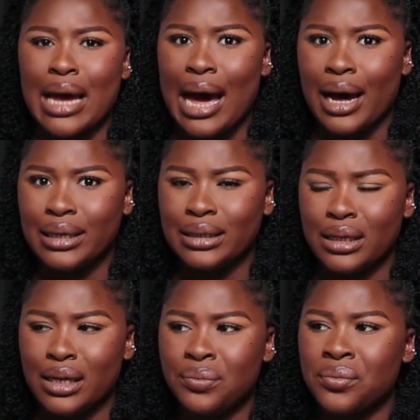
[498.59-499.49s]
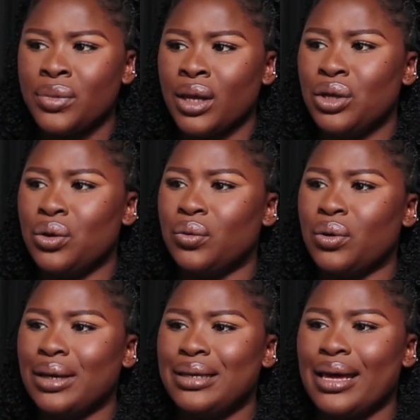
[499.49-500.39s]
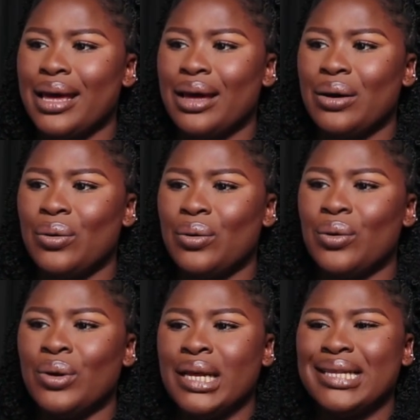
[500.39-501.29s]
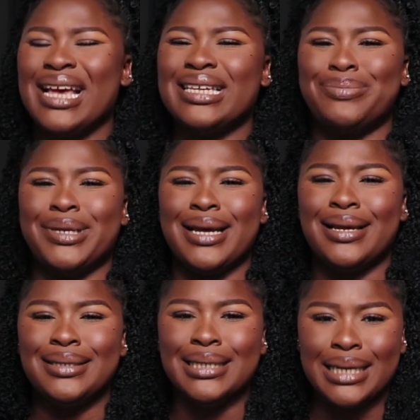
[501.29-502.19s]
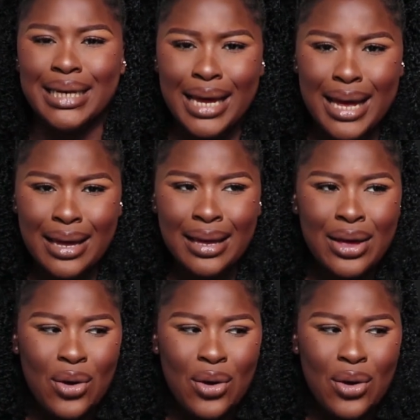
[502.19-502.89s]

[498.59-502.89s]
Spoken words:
Hardly you will not hear, oh, there's been a delay,